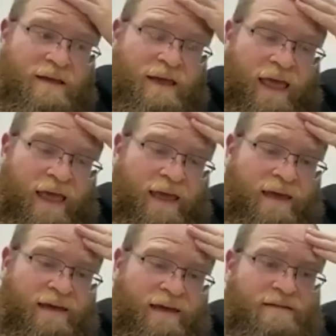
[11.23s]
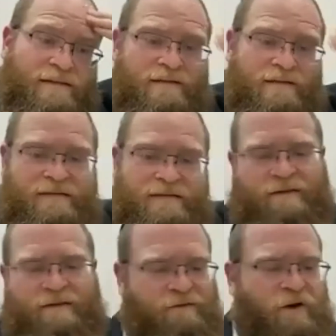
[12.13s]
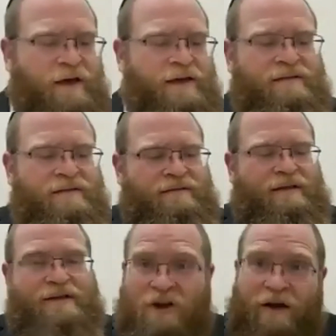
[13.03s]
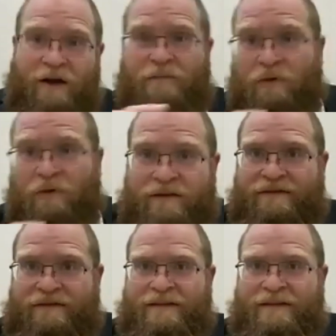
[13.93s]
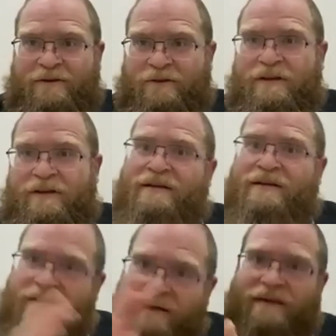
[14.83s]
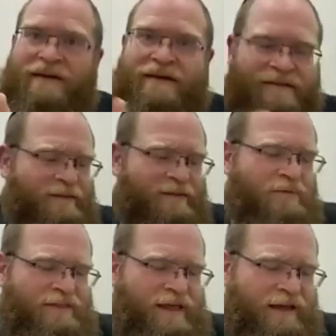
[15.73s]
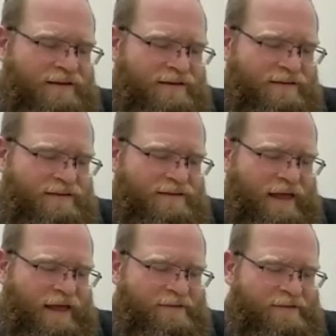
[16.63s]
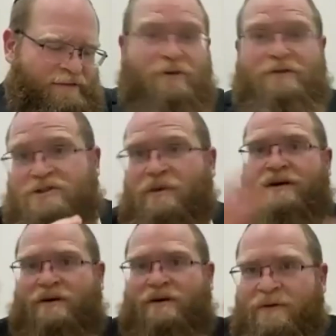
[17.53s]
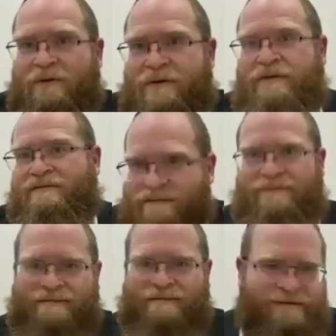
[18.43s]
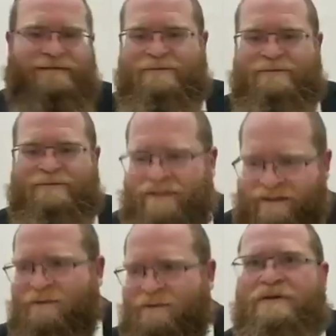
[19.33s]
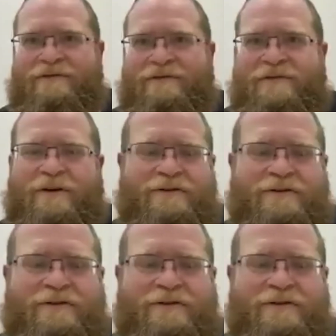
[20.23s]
and they find Hashgacha Pratis in their learning, it's a simon that it's Tar Lishma, or it's within the world of Tar Lishma.